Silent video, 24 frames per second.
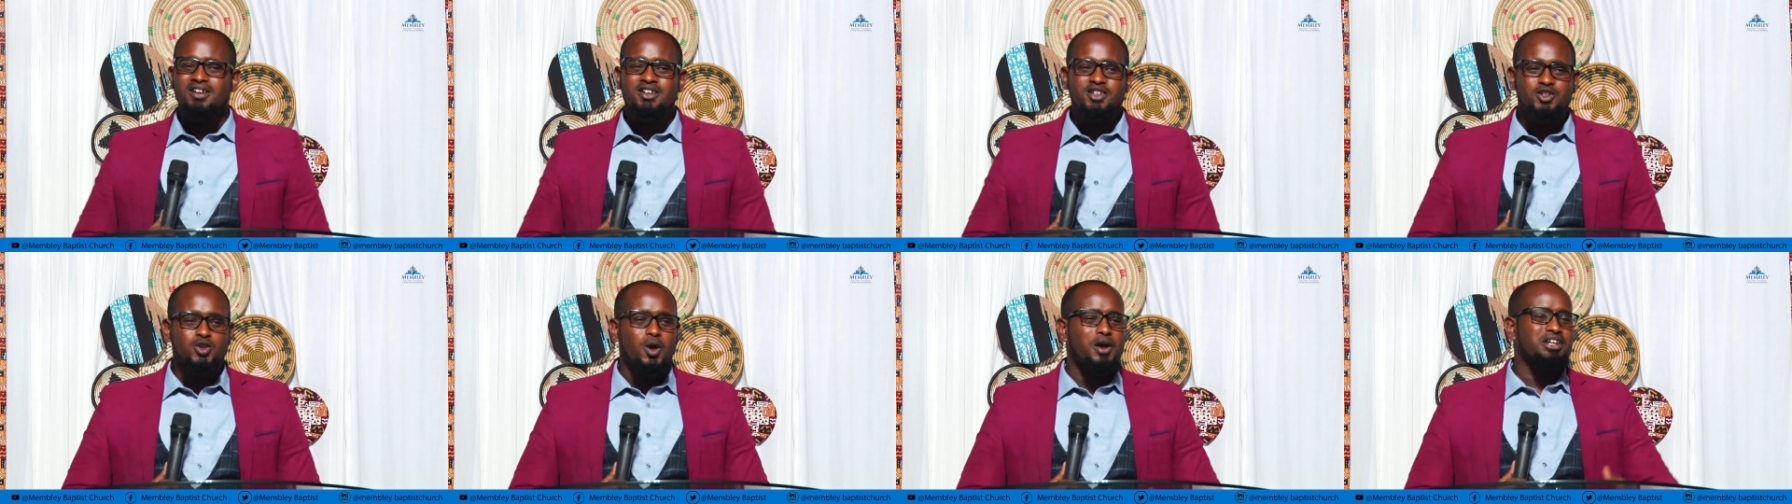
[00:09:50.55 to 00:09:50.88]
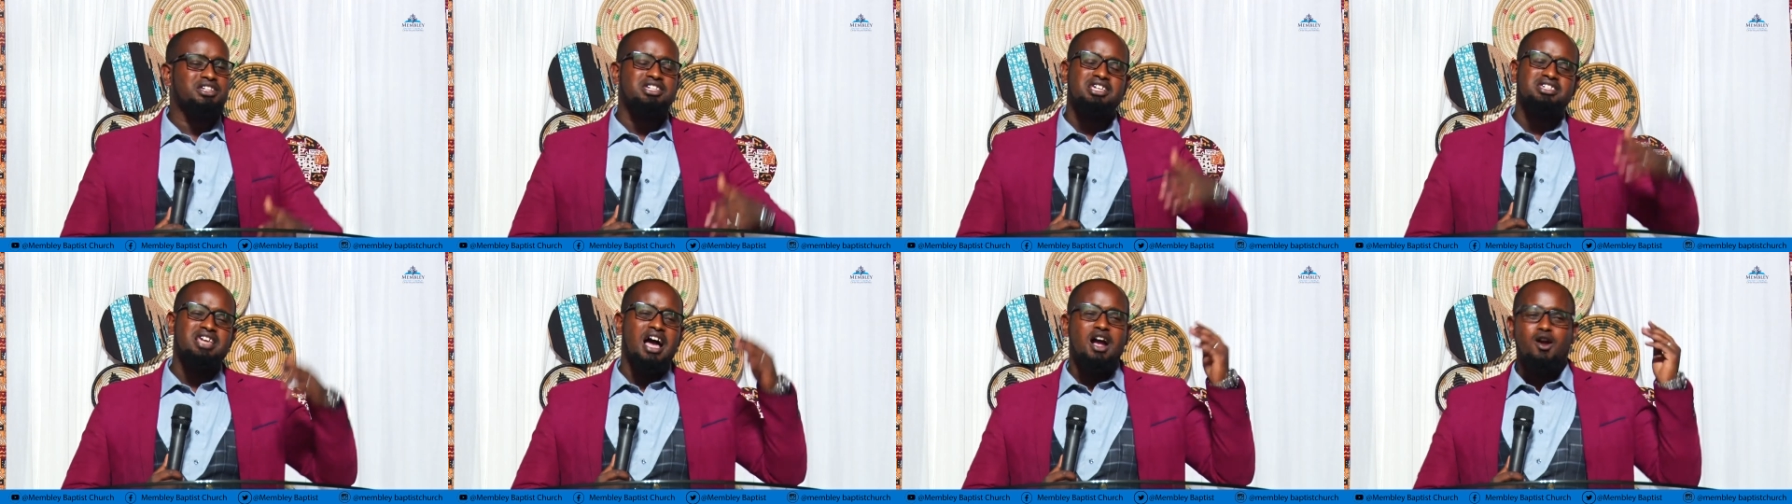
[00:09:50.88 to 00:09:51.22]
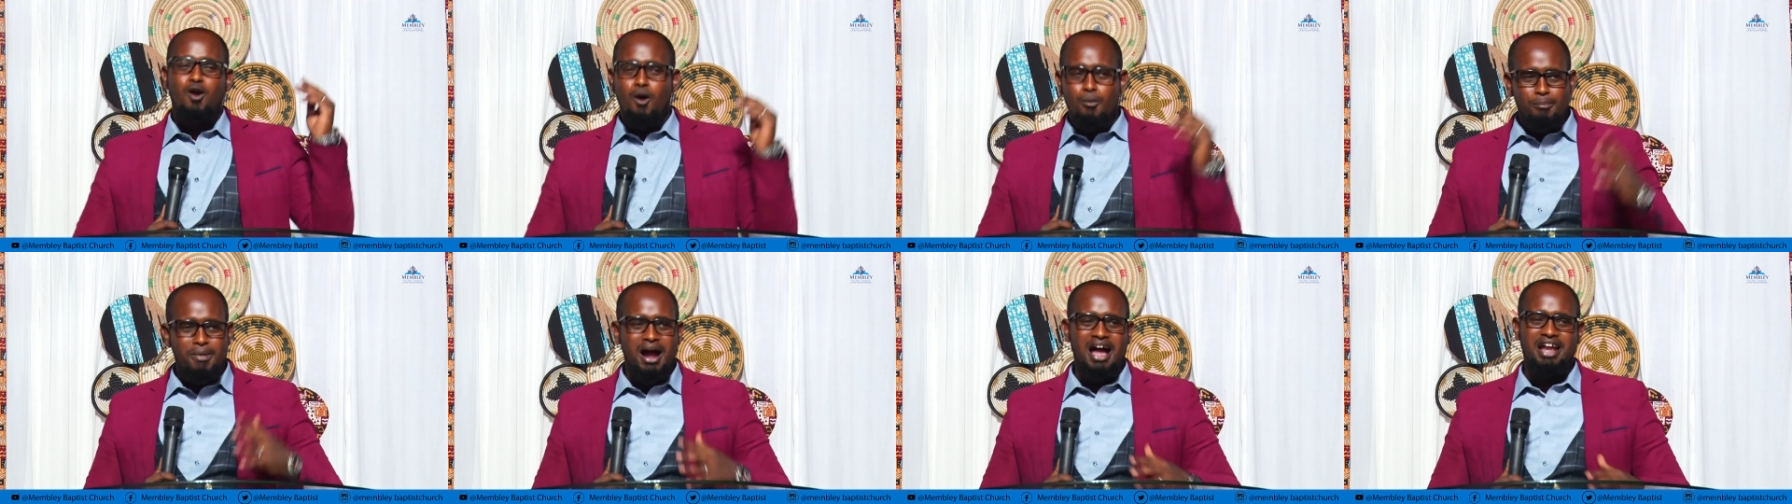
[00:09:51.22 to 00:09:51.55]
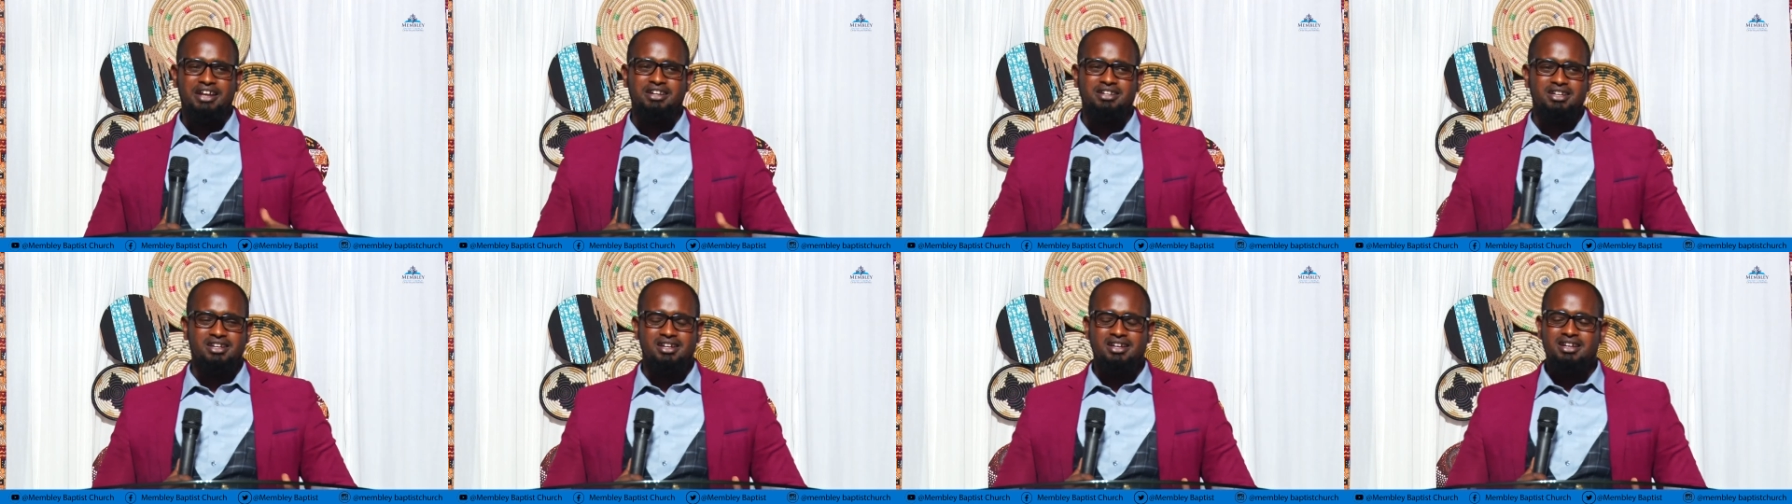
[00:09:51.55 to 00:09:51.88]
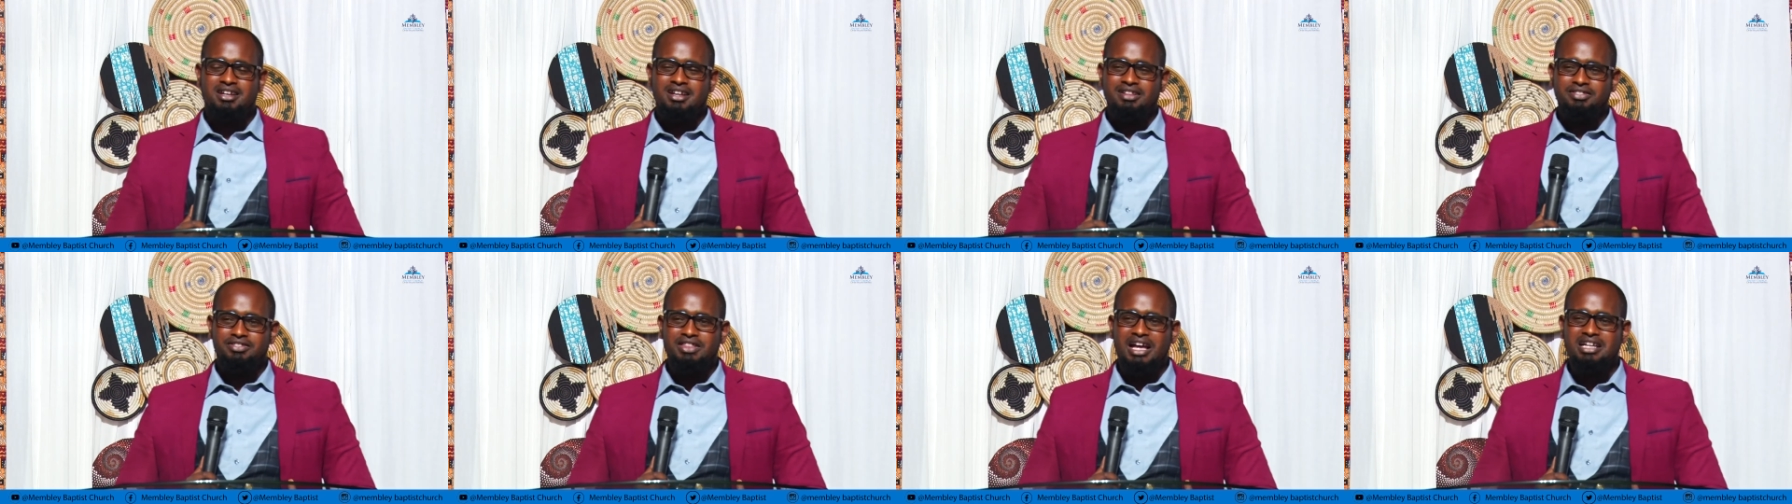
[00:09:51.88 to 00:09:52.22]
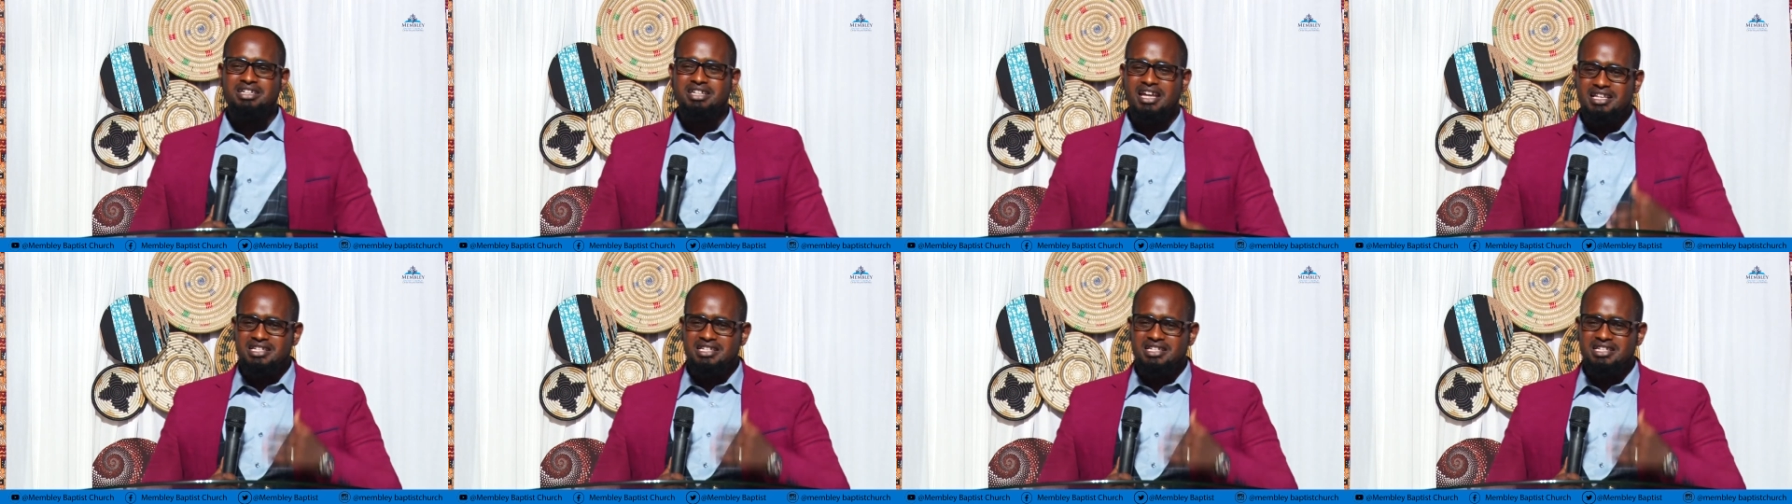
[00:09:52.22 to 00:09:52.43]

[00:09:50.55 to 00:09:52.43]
So it is a command that